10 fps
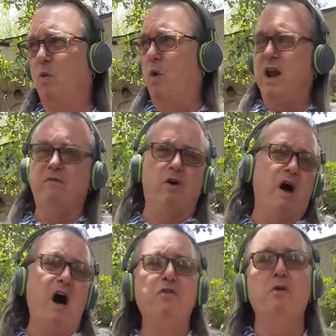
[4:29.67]
whatever
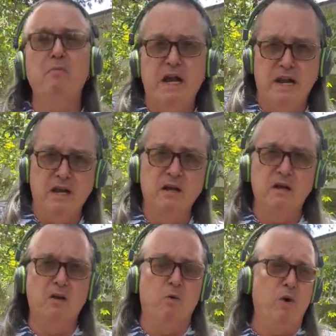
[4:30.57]
other meaning
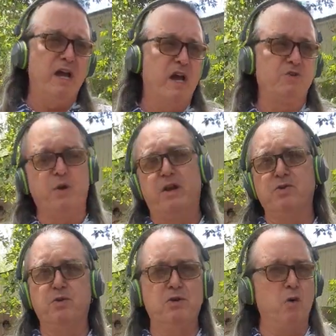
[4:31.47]
we as
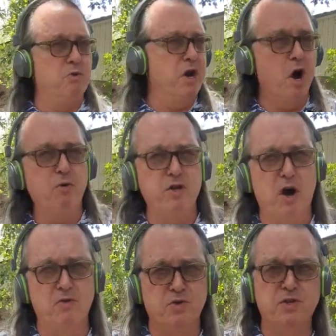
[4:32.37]
readers who don't know the
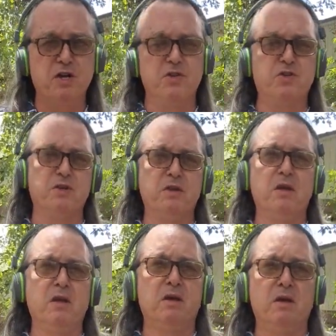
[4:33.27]
author's intention
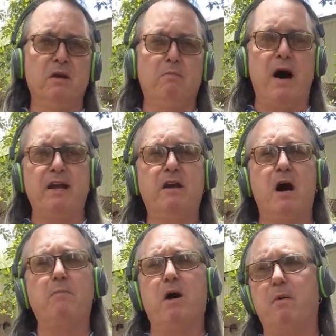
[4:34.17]
might
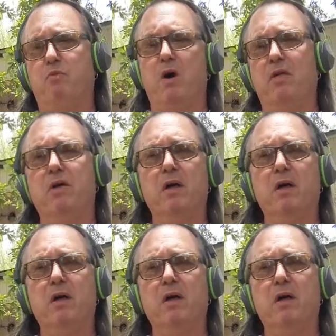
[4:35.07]
come up with.